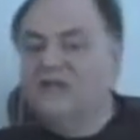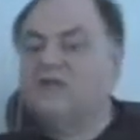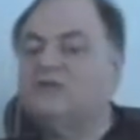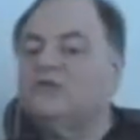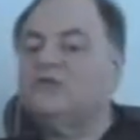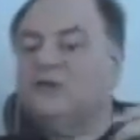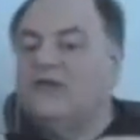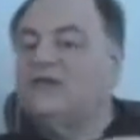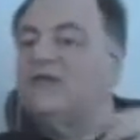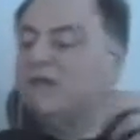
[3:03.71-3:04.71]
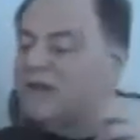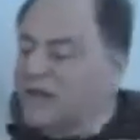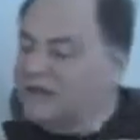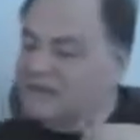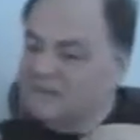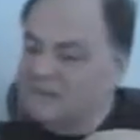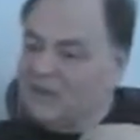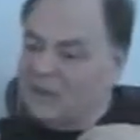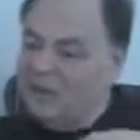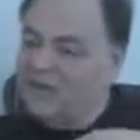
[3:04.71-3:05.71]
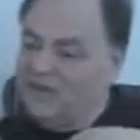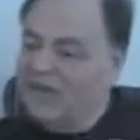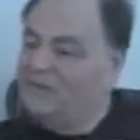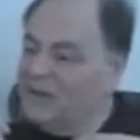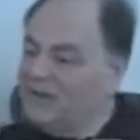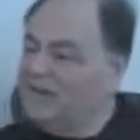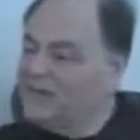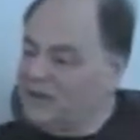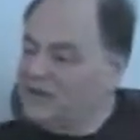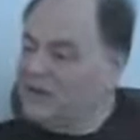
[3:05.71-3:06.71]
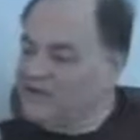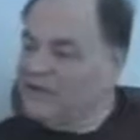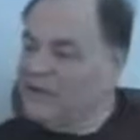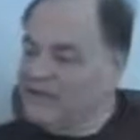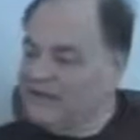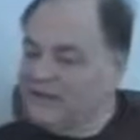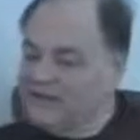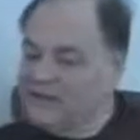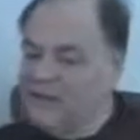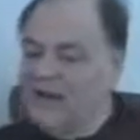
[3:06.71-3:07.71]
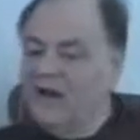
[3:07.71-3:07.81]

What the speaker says: to strengthen their concepts about what they believe and their manipulations